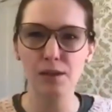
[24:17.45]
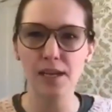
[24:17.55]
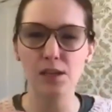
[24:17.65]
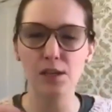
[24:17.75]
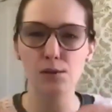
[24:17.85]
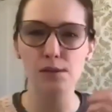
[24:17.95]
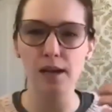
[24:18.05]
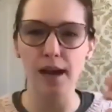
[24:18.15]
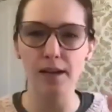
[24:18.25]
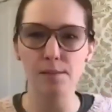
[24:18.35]
and use the
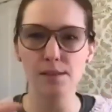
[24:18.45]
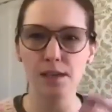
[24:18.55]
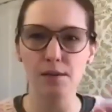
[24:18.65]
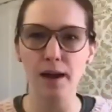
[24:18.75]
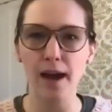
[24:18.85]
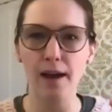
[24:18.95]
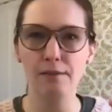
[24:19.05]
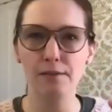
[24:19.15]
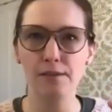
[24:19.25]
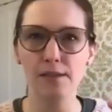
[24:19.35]
items that you have